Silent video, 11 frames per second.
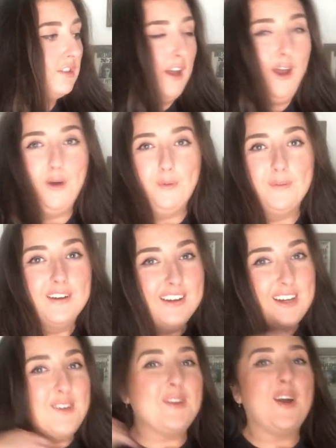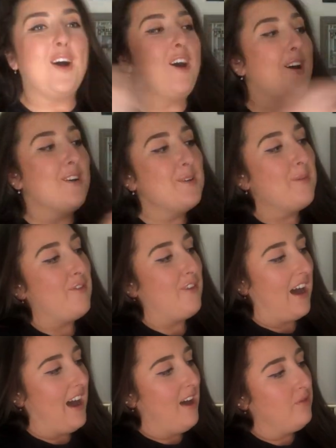So we are on number
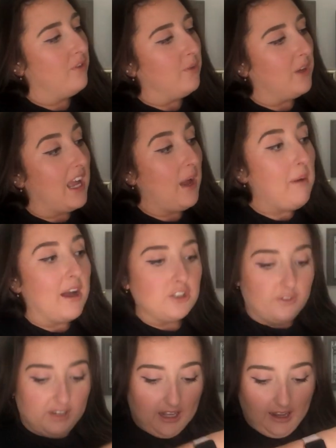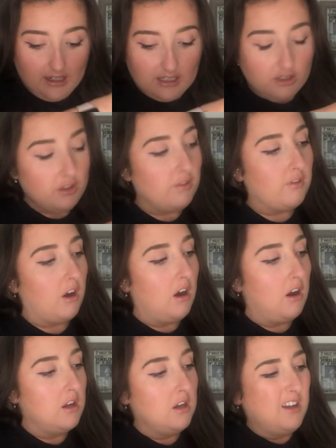five. I am actually really liking this so
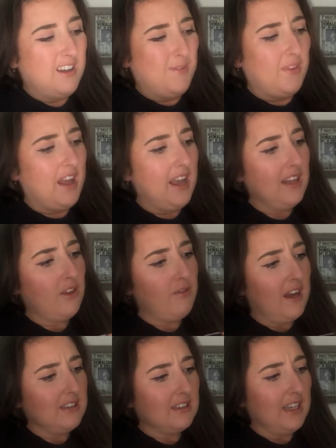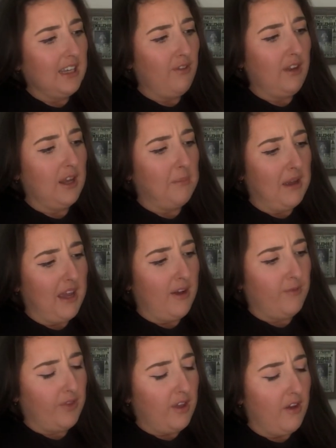far. I like the fact it's like giving it a bit
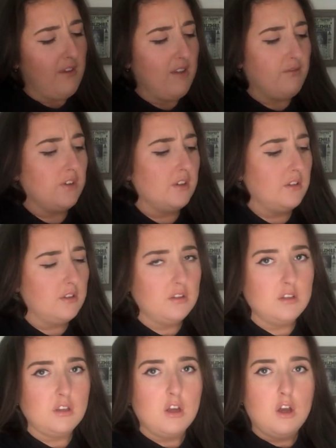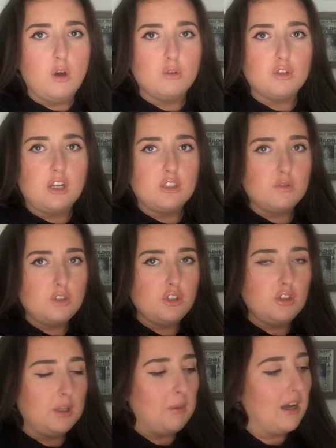of, of everything. Oh, sorry, I didn't want to
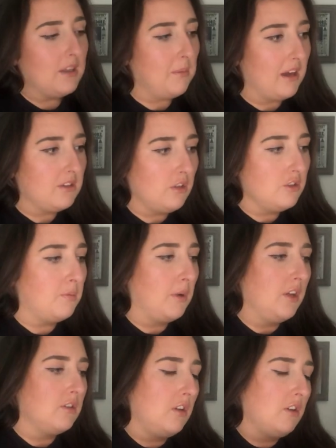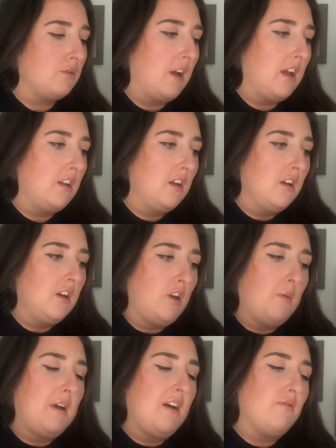show you the back. The back's got spoilers on as well.
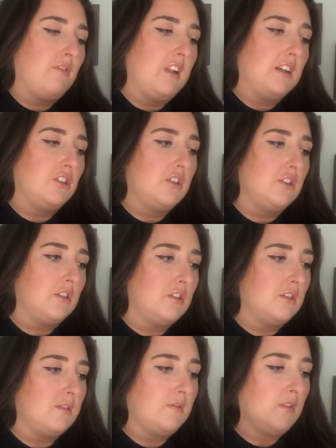Hope I haven't flashed us.